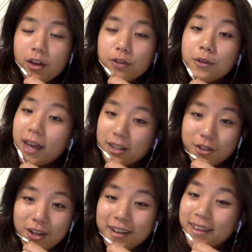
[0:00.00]
So that's
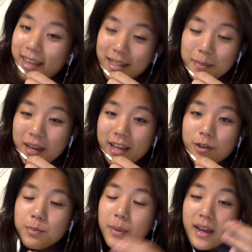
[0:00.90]
Jenna and that's
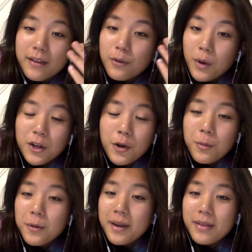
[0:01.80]
Paige. But if you want to know
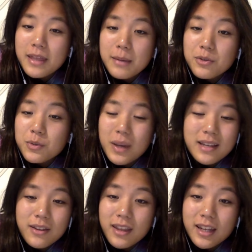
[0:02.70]
more about them, just wait
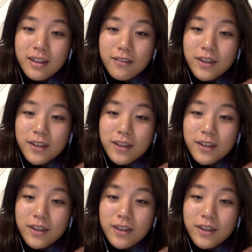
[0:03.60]
until the end of the